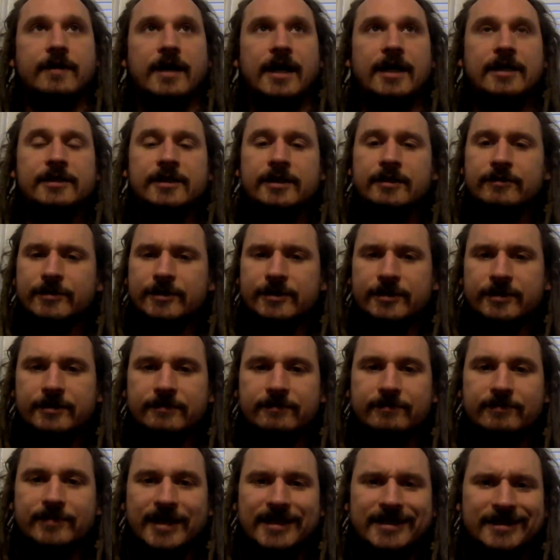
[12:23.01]
Actually, it was
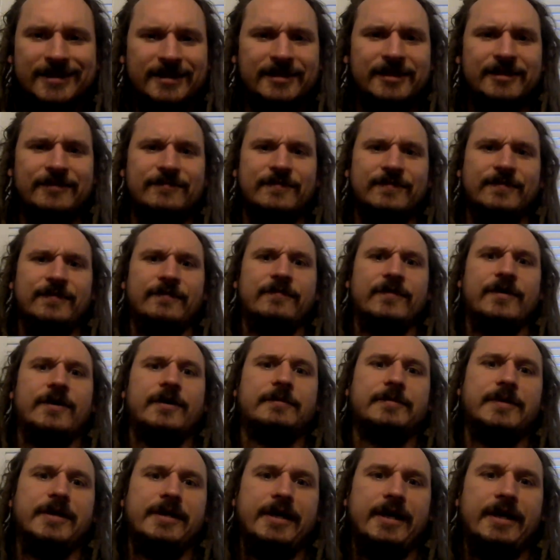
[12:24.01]
basically from the
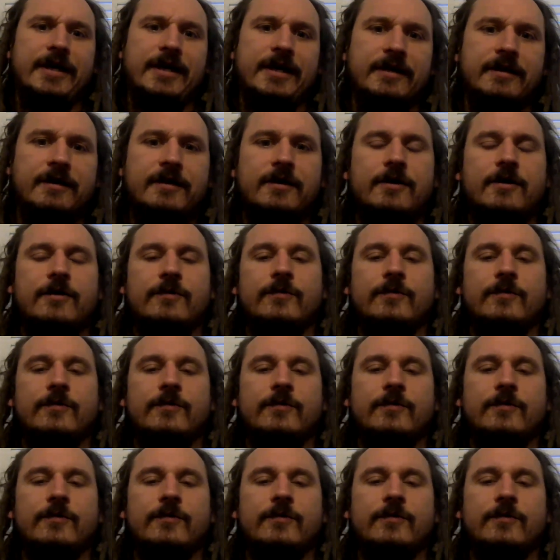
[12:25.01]
very beginning.